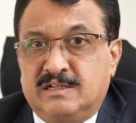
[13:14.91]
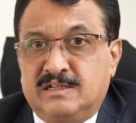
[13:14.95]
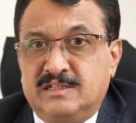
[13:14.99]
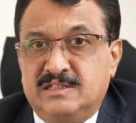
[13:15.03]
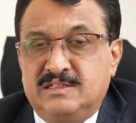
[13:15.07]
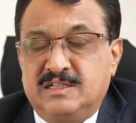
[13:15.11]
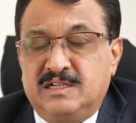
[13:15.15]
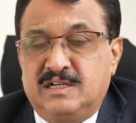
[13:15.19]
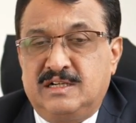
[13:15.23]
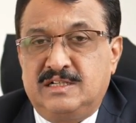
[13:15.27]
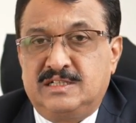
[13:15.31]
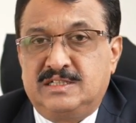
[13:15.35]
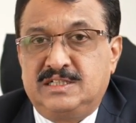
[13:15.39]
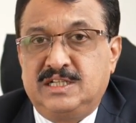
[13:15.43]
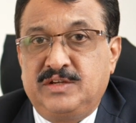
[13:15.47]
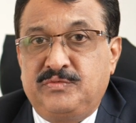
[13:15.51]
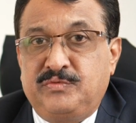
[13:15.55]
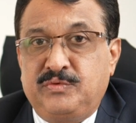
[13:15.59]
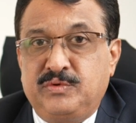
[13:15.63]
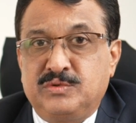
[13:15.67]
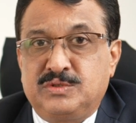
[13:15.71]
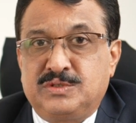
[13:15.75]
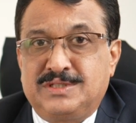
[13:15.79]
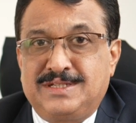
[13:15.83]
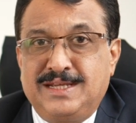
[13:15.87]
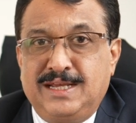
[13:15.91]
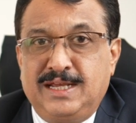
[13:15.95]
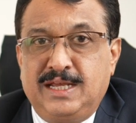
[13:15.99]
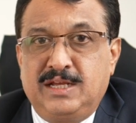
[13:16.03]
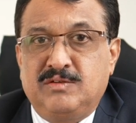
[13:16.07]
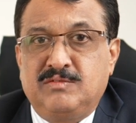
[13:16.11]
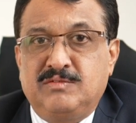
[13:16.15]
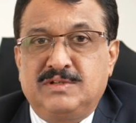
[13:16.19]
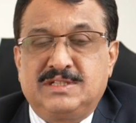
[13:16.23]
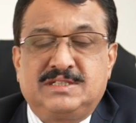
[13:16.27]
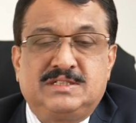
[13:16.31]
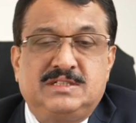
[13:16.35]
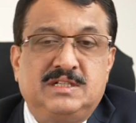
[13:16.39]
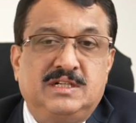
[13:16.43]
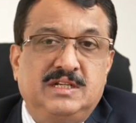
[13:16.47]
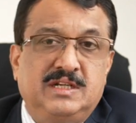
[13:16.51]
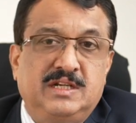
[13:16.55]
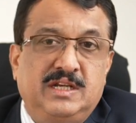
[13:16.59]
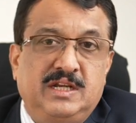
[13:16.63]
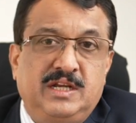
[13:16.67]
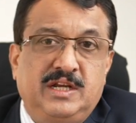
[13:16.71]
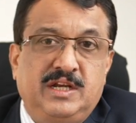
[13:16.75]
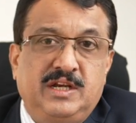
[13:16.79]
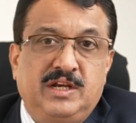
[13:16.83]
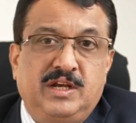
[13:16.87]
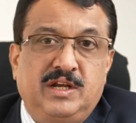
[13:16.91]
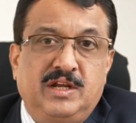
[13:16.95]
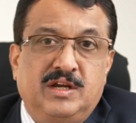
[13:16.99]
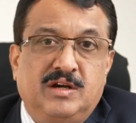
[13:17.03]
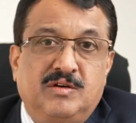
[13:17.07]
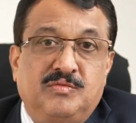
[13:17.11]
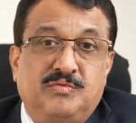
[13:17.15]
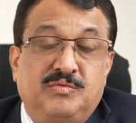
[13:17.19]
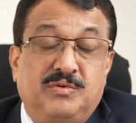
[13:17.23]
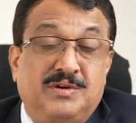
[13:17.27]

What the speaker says: results if you stay invested in India